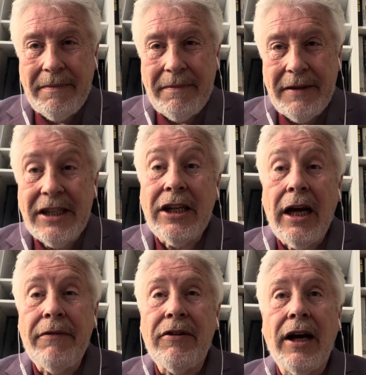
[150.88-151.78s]
This
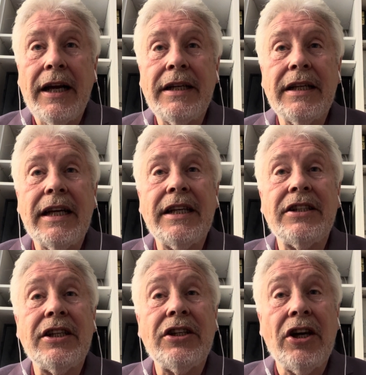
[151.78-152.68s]
lifeline is
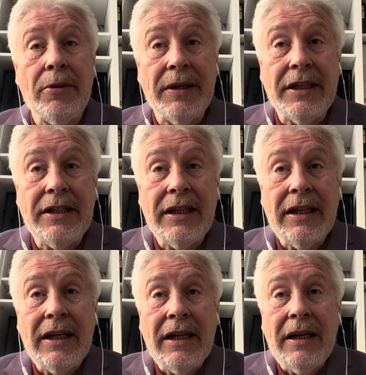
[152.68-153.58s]
determined
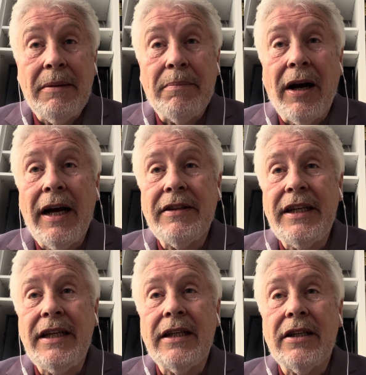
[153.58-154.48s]
by
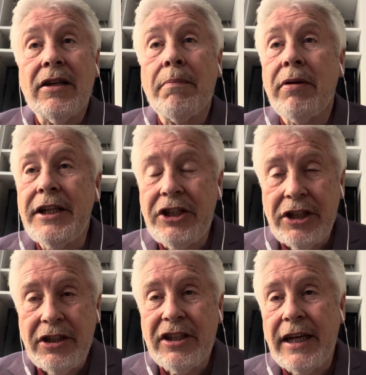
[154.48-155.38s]
the
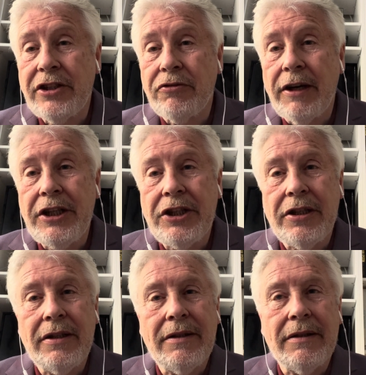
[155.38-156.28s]
completion,
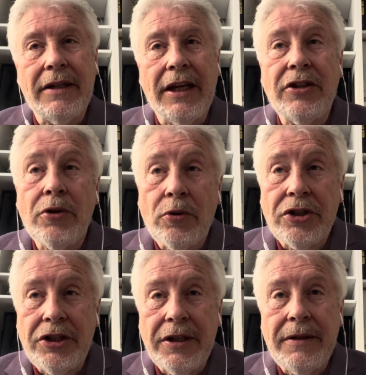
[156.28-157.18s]
saturation,
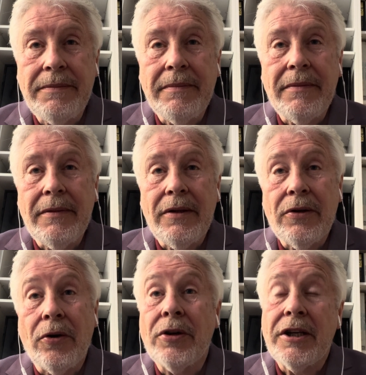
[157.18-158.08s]
exhaustion,
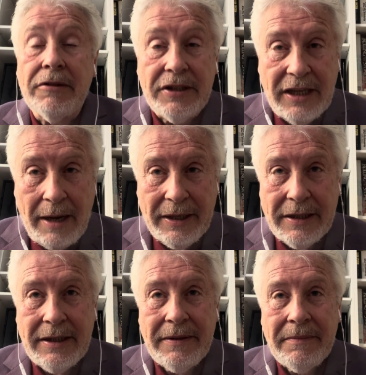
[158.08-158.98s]
or near as damn
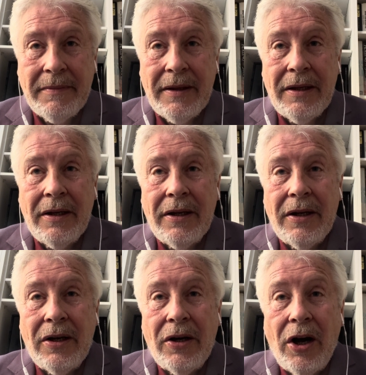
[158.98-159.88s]
it,
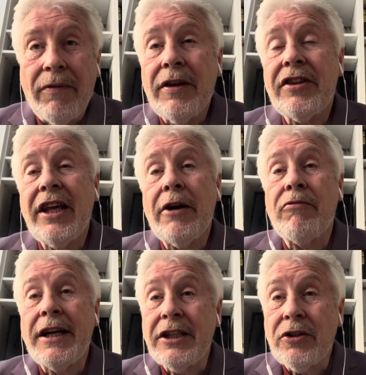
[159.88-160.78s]
of a
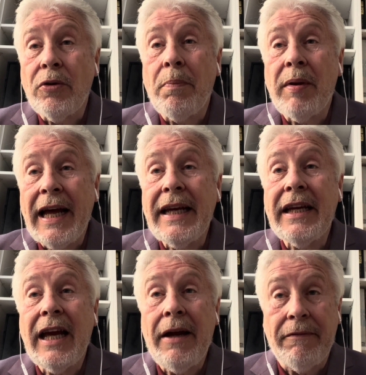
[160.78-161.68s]
theoretical blank
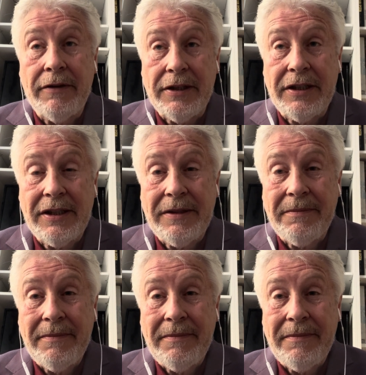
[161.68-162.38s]
canvas,